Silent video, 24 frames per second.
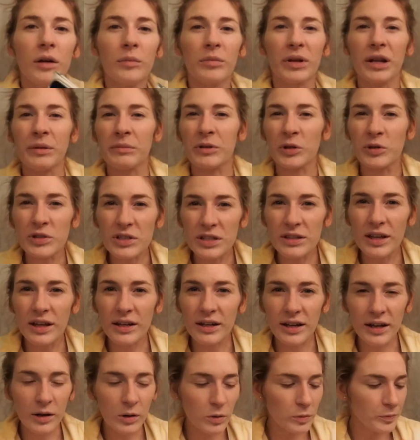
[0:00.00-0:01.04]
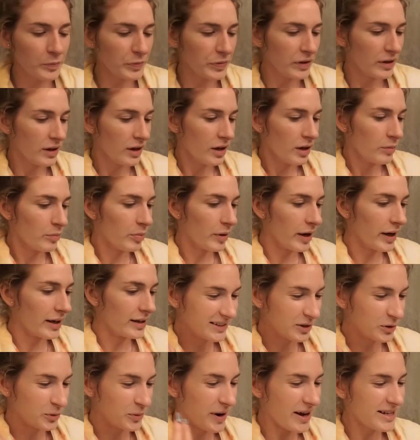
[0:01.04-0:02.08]
but I'm used to that now, but
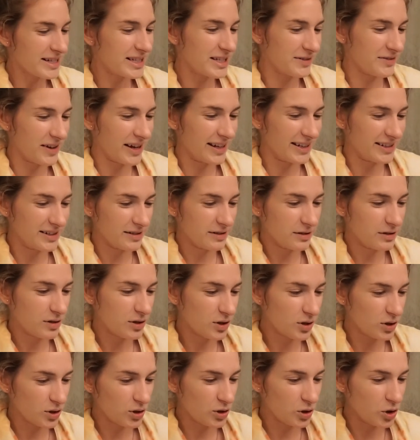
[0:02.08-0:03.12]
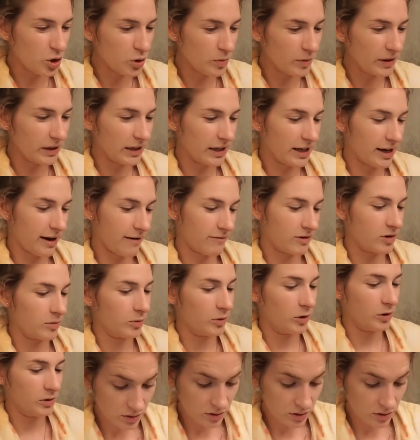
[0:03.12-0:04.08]
the rest of it, stupidly comfortable.